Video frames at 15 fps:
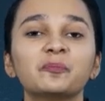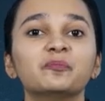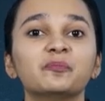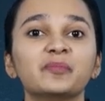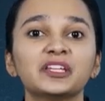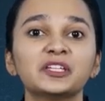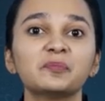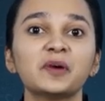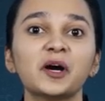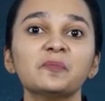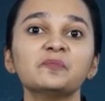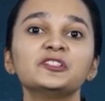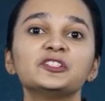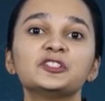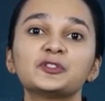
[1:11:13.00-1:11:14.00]
Minimum
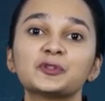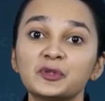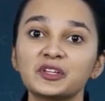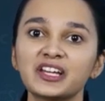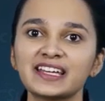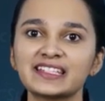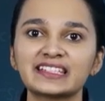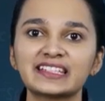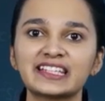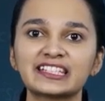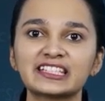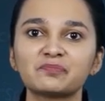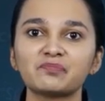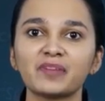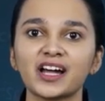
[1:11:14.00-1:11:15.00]
two
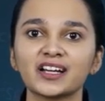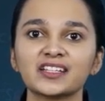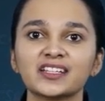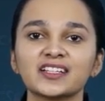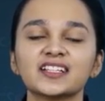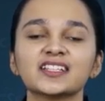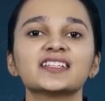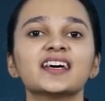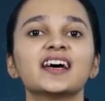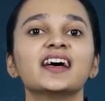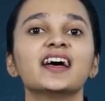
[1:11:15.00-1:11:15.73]
designated partners